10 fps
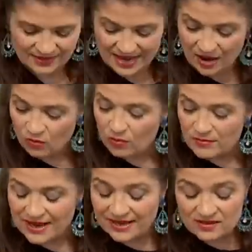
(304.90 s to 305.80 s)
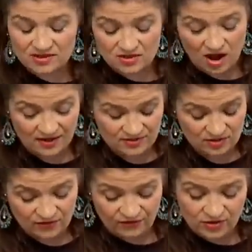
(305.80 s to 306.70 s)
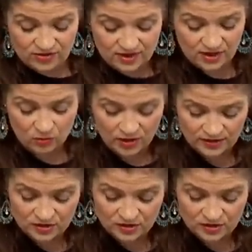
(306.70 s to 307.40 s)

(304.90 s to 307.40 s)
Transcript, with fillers: Now, we're making a sauce. So the first thing you wanna